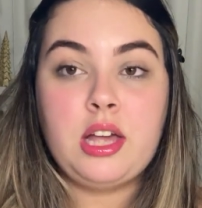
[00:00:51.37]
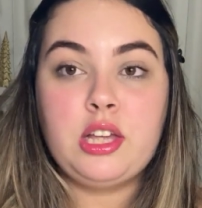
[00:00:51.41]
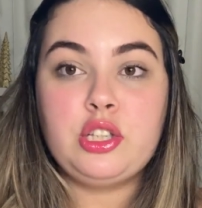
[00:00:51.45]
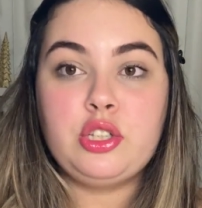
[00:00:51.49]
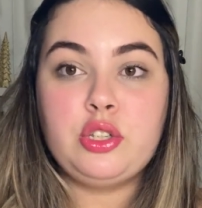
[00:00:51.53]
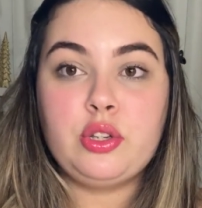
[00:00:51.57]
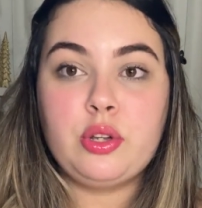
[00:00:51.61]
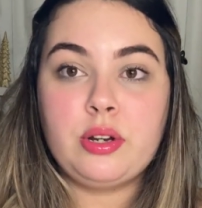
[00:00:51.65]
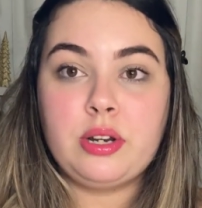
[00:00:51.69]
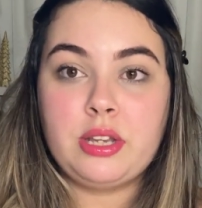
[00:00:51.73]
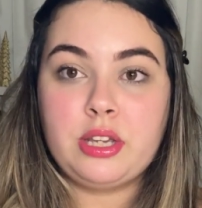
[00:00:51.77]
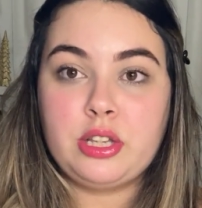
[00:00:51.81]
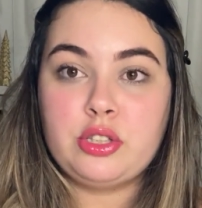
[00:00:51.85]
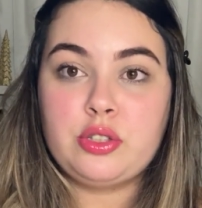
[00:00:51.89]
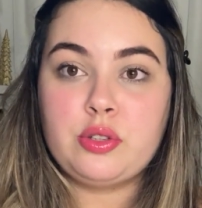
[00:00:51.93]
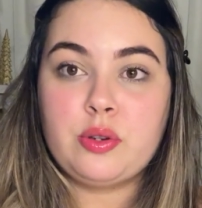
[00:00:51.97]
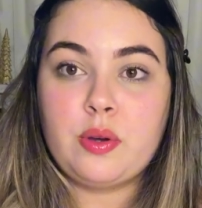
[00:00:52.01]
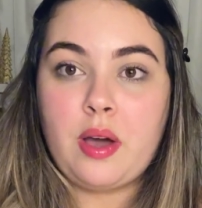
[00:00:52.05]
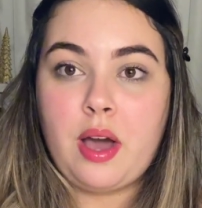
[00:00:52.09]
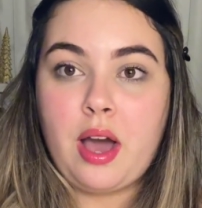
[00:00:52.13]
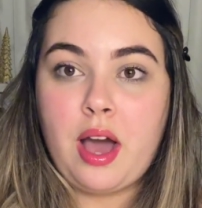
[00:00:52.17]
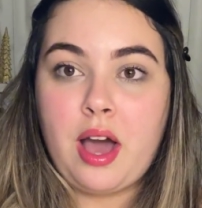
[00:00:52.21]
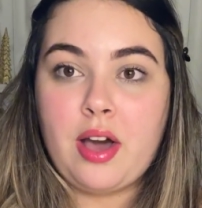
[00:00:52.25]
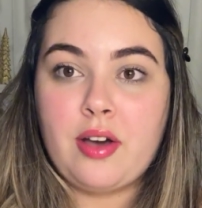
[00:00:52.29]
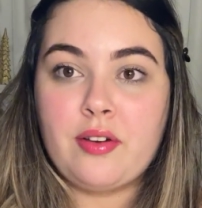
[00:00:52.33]
you need to
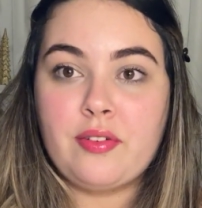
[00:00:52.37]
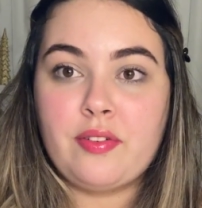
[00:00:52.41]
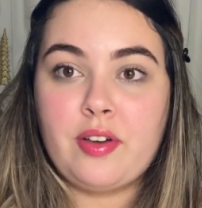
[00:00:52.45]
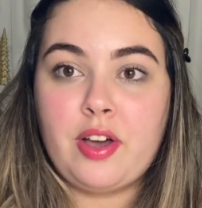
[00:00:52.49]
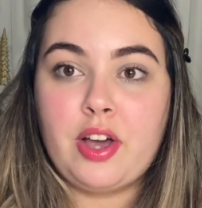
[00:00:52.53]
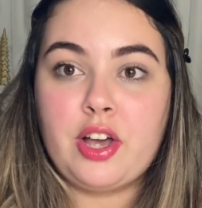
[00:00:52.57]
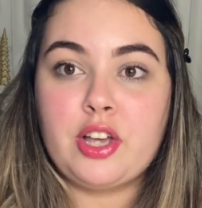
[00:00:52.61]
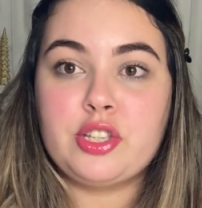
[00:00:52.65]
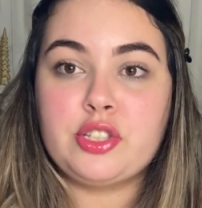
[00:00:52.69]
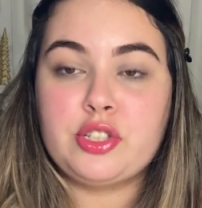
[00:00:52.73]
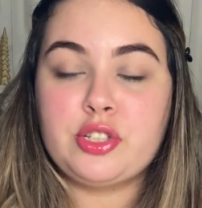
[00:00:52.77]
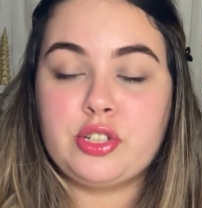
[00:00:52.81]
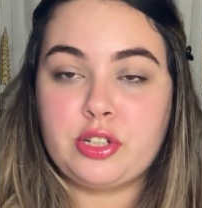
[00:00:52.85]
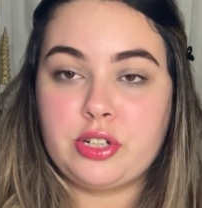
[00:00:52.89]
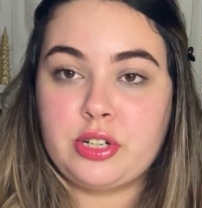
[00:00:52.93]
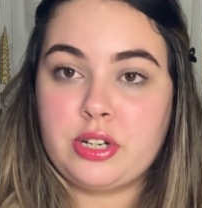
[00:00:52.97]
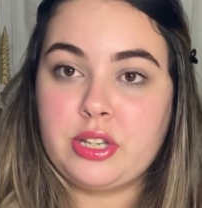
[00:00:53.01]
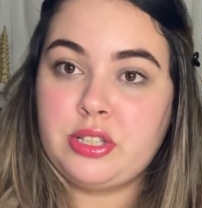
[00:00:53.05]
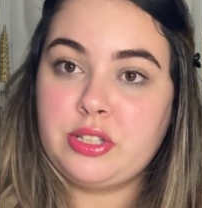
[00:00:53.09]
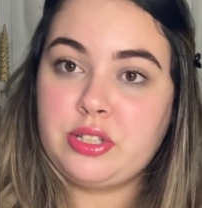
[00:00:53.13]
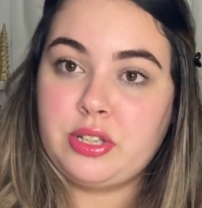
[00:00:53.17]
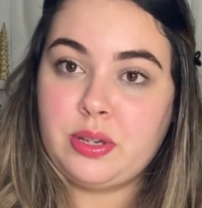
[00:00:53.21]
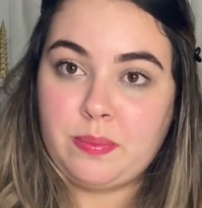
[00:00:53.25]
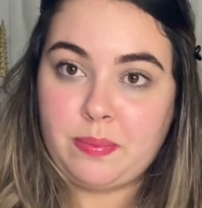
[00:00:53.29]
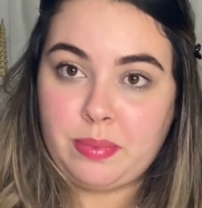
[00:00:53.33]
have a
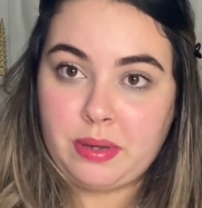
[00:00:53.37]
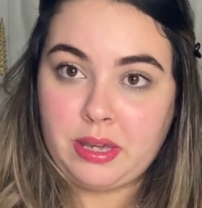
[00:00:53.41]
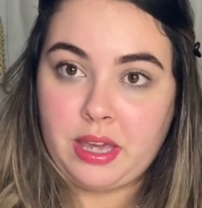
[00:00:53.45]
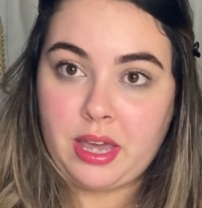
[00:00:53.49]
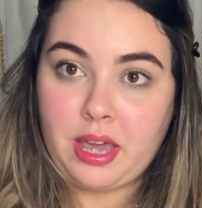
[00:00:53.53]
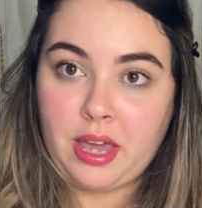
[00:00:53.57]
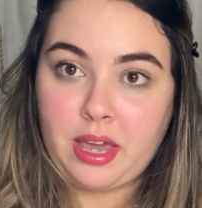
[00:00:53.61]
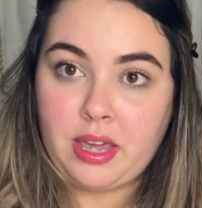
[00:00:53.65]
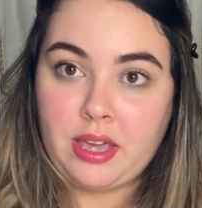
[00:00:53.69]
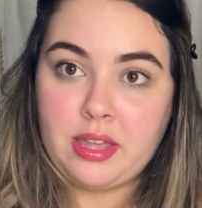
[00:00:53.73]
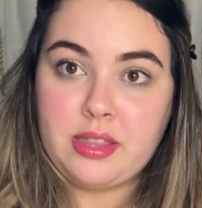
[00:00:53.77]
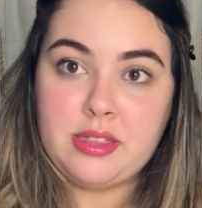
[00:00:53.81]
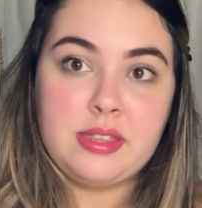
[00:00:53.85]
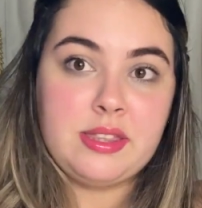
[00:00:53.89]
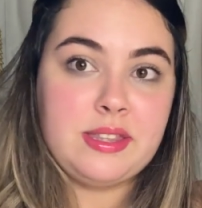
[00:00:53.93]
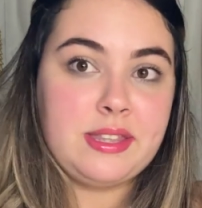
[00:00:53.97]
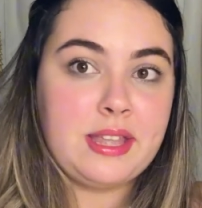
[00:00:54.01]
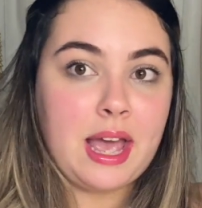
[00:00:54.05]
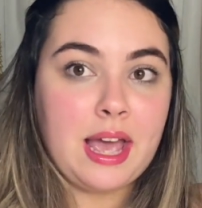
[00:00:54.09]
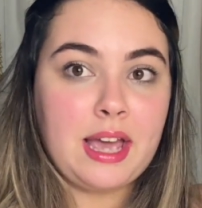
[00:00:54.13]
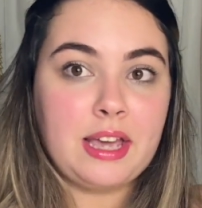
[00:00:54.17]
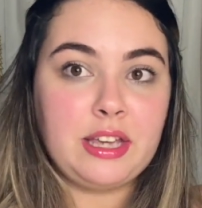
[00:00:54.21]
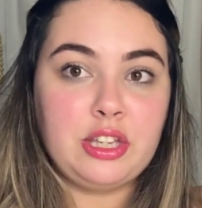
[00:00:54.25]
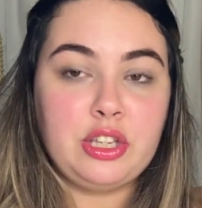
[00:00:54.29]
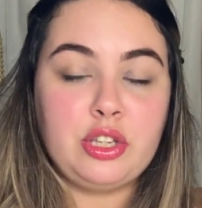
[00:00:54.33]
certain G P A
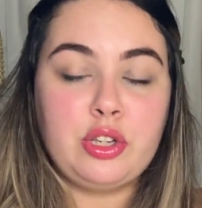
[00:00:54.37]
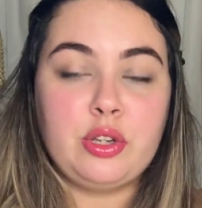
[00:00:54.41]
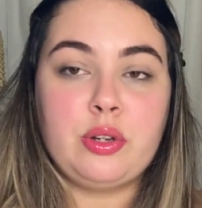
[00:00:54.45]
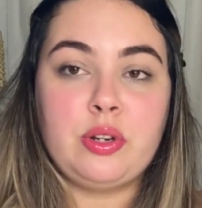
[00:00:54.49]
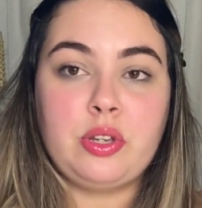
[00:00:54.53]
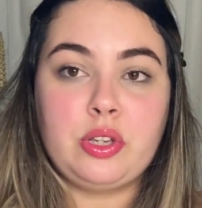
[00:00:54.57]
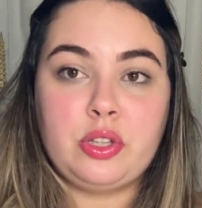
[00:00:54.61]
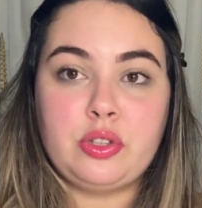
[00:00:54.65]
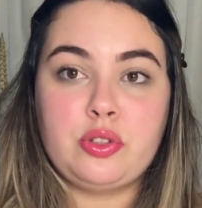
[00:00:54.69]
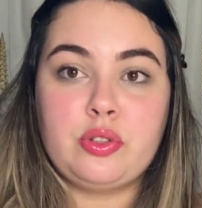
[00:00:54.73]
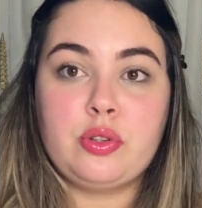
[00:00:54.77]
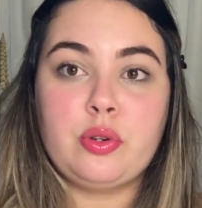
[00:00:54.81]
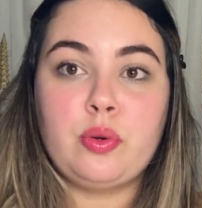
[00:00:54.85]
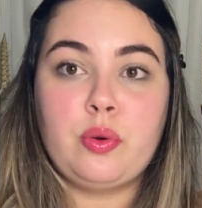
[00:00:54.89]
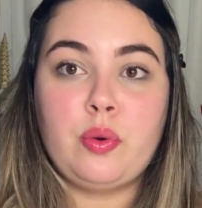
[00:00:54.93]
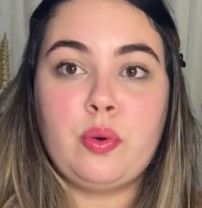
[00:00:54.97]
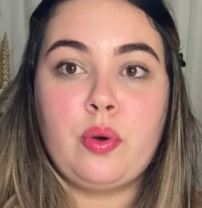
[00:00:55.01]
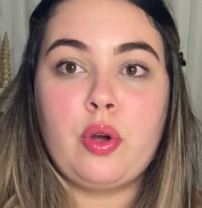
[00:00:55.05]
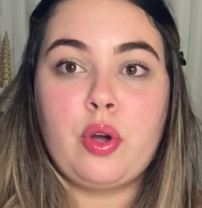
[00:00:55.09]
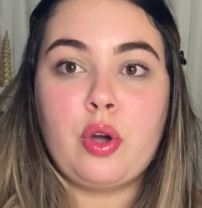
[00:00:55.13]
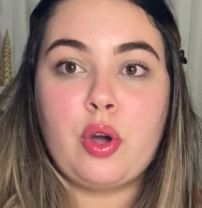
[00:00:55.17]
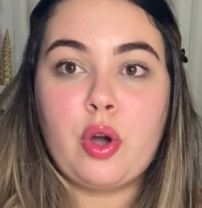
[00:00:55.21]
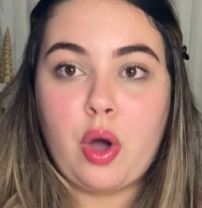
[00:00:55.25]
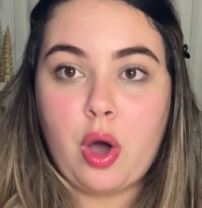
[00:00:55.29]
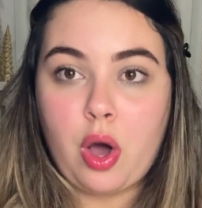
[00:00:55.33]
that you need to
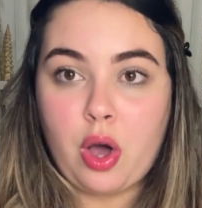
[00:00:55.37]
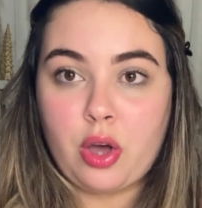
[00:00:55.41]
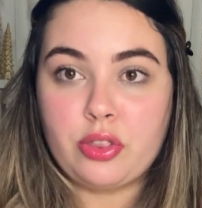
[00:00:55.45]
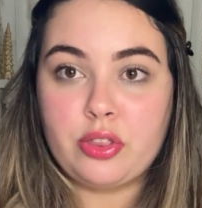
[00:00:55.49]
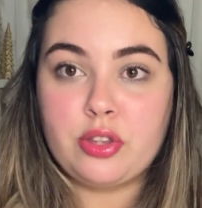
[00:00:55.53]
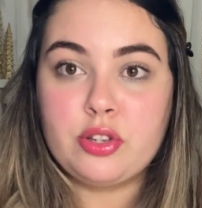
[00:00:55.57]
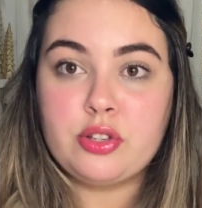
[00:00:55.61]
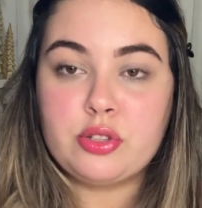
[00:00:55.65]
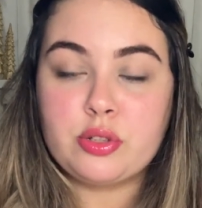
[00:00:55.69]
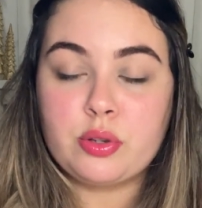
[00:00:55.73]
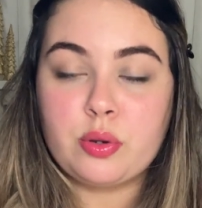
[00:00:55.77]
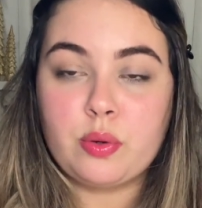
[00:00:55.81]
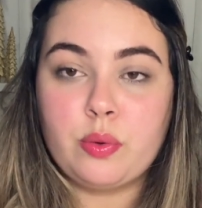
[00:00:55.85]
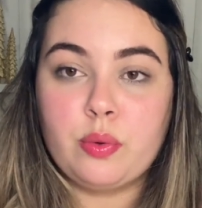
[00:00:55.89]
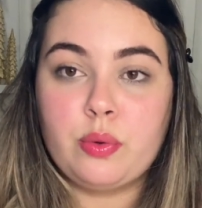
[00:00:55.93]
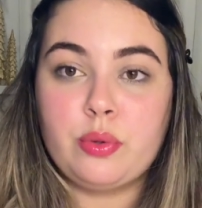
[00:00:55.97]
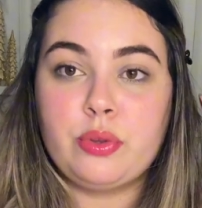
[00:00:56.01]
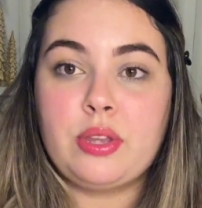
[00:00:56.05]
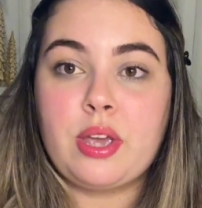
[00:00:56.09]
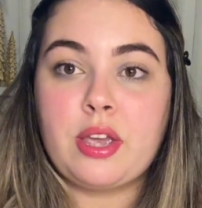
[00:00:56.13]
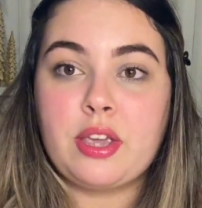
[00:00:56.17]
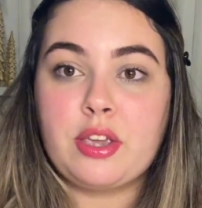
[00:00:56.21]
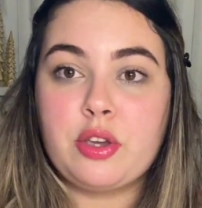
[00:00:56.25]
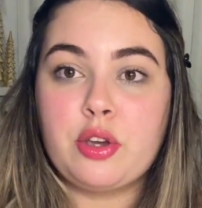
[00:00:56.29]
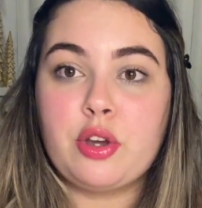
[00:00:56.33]
call the school
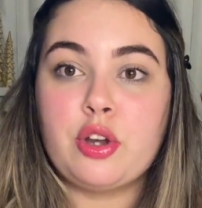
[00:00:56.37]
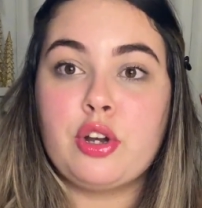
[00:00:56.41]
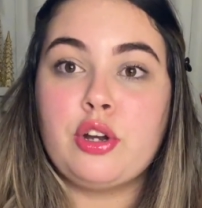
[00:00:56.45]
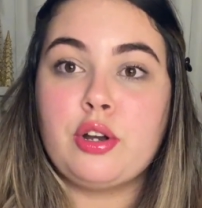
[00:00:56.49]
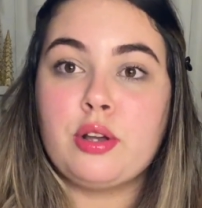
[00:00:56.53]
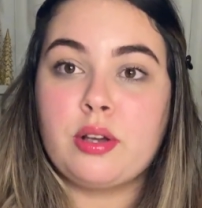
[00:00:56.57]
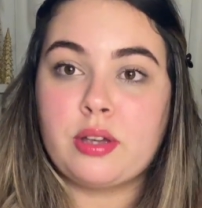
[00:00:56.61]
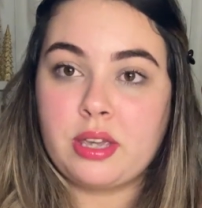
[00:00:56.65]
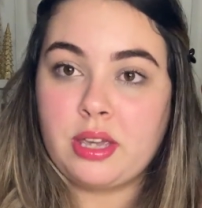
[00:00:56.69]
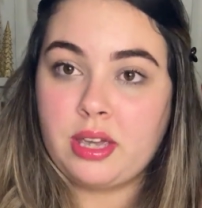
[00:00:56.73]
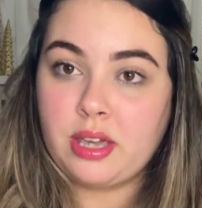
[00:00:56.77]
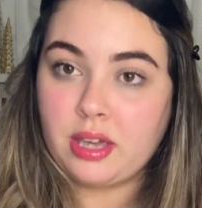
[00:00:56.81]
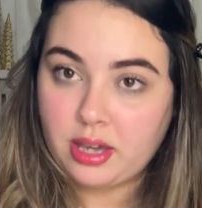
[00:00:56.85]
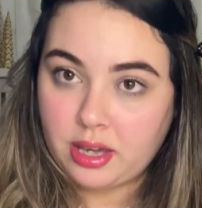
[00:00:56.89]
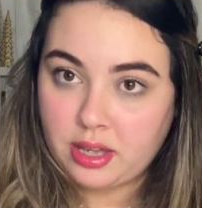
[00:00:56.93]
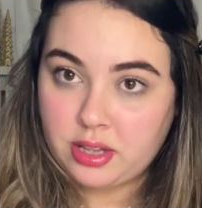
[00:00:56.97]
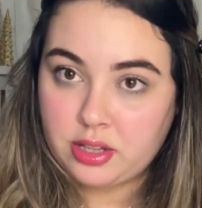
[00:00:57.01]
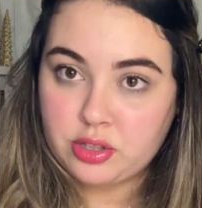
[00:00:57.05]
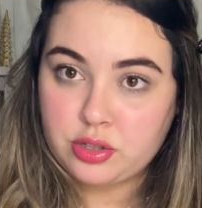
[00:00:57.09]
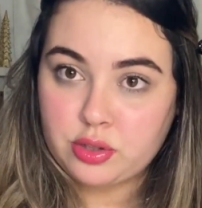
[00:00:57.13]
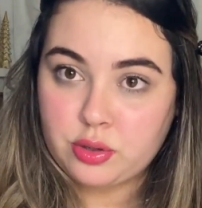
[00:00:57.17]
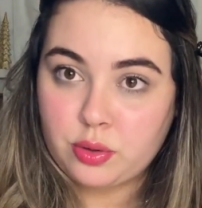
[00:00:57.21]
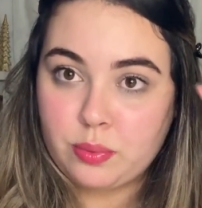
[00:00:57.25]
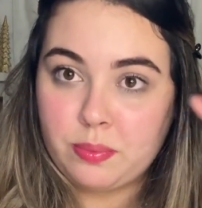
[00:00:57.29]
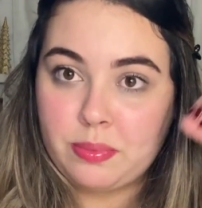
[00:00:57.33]
that you're looking
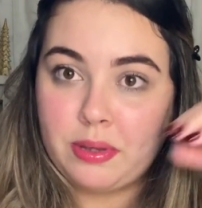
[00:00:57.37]
into,